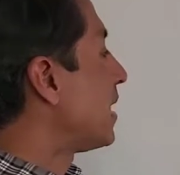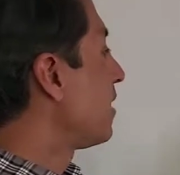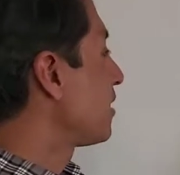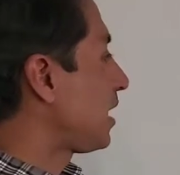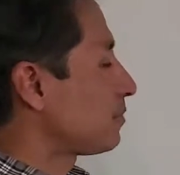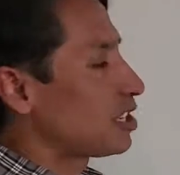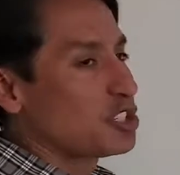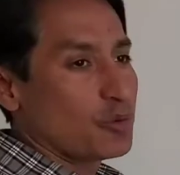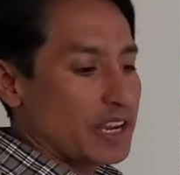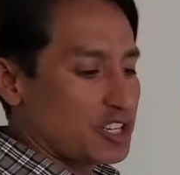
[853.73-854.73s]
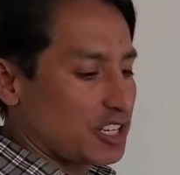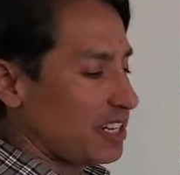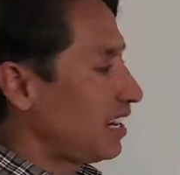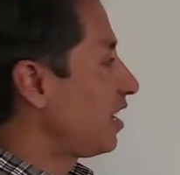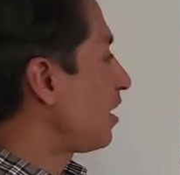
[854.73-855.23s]
Same situation
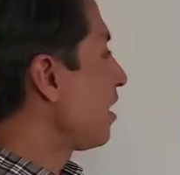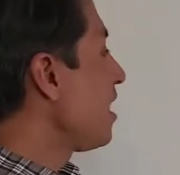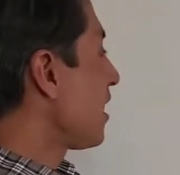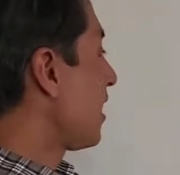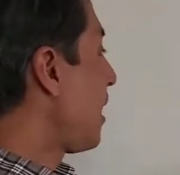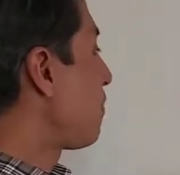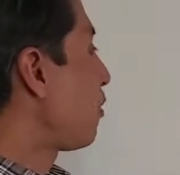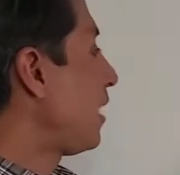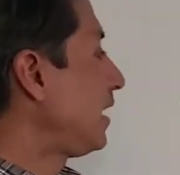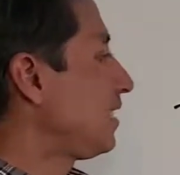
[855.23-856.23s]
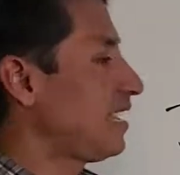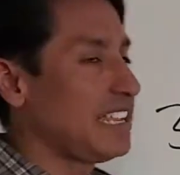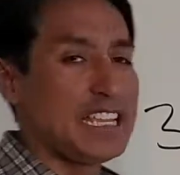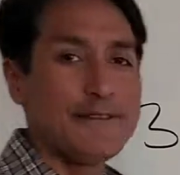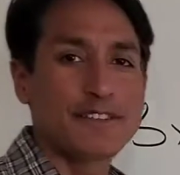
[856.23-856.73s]
here. Can I pull anything
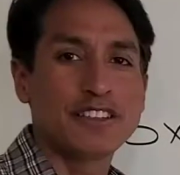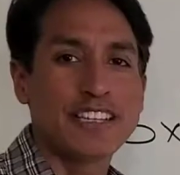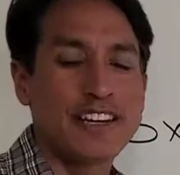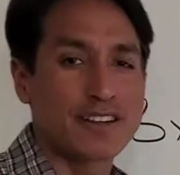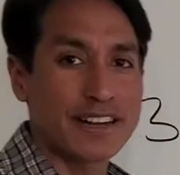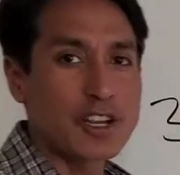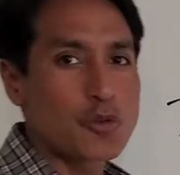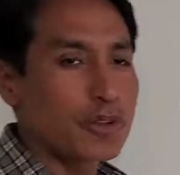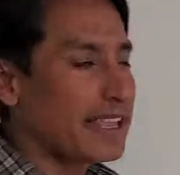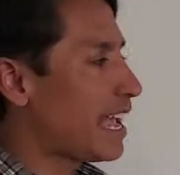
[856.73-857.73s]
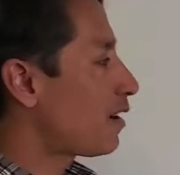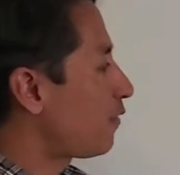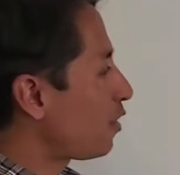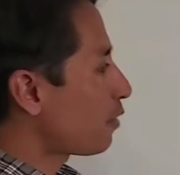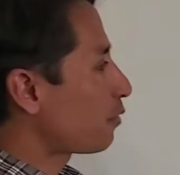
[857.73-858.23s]
evenly or equally out of
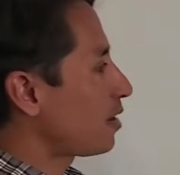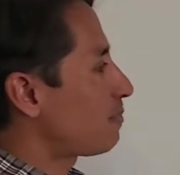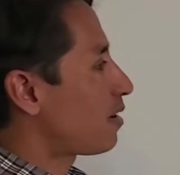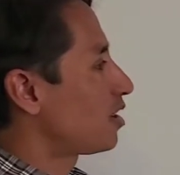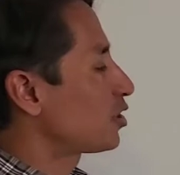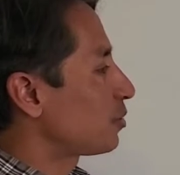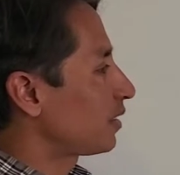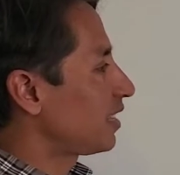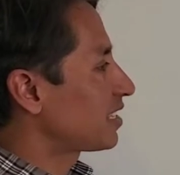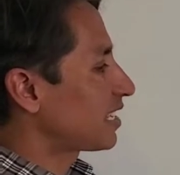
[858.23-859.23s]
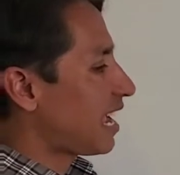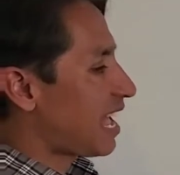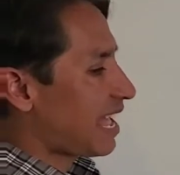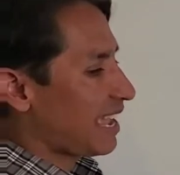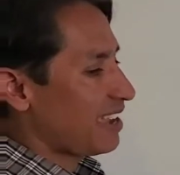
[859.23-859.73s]
all three parts with this
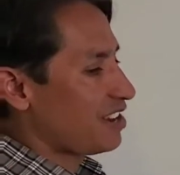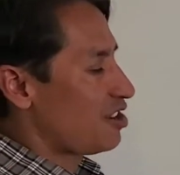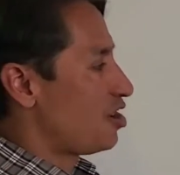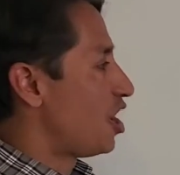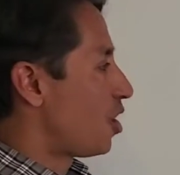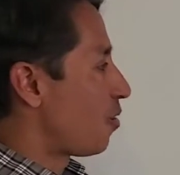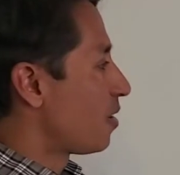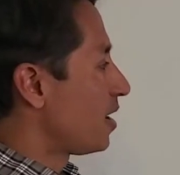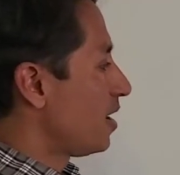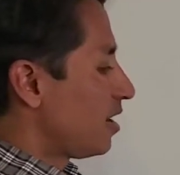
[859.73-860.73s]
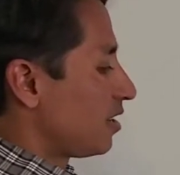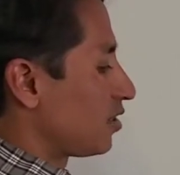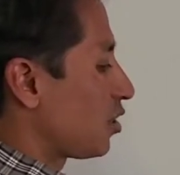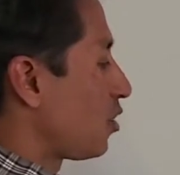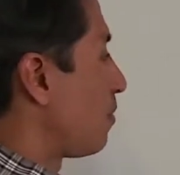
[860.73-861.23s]
guy? No.
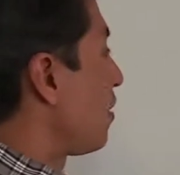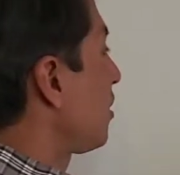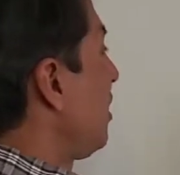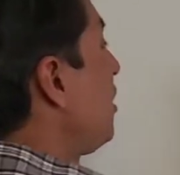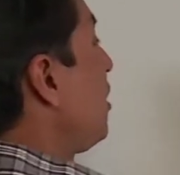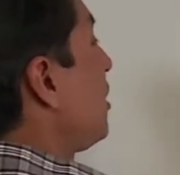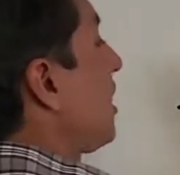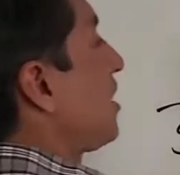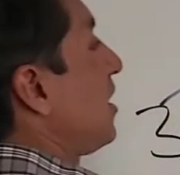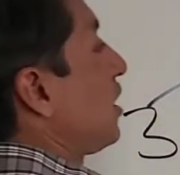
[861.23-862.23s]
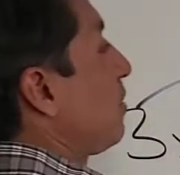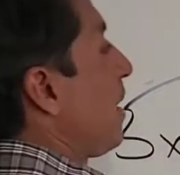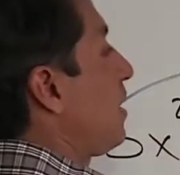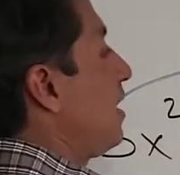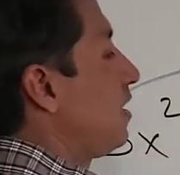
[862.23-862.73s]
So the book teaches us this
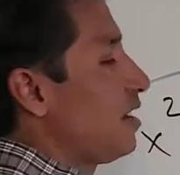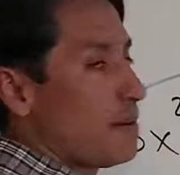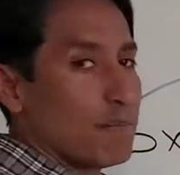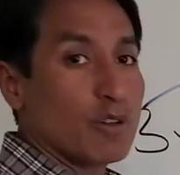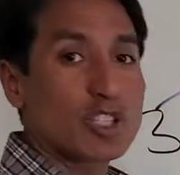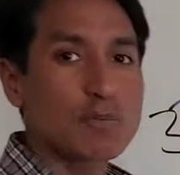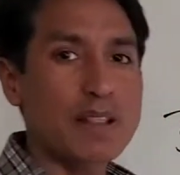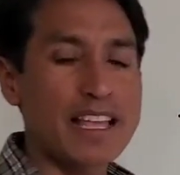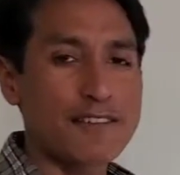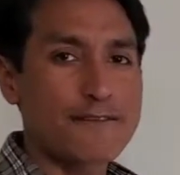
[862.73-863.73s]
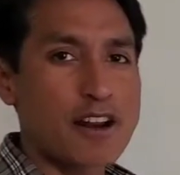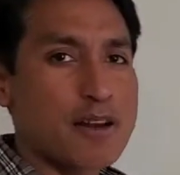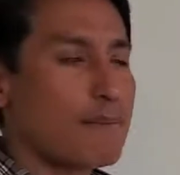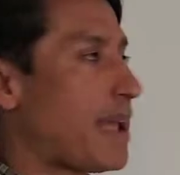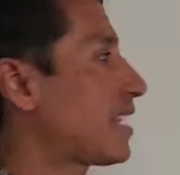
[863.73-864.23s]
method. Multiply the front
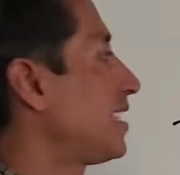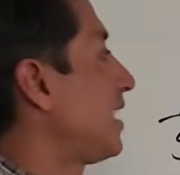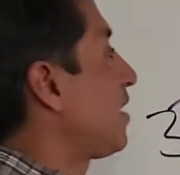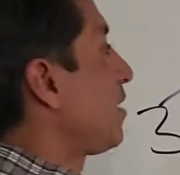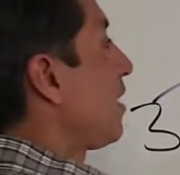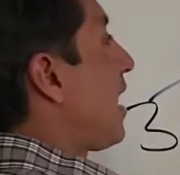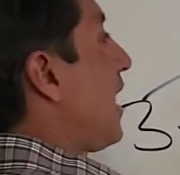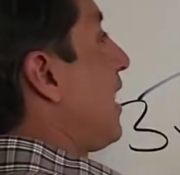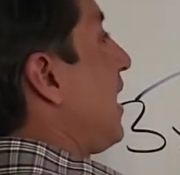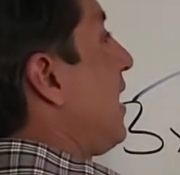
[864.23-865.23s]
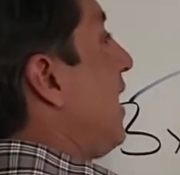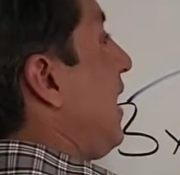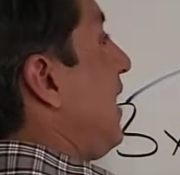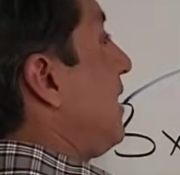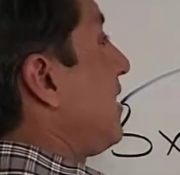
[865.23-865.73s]
and back together. I get
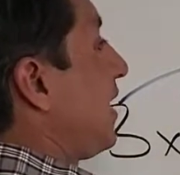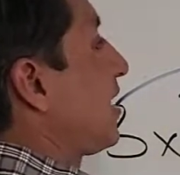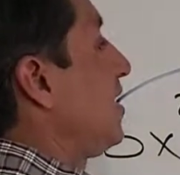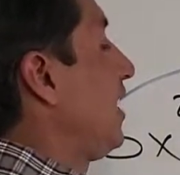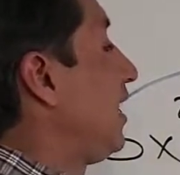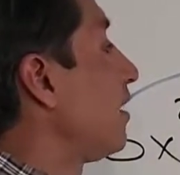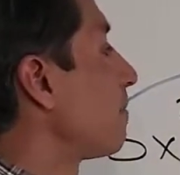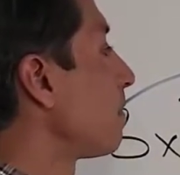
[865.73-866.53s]
a 60.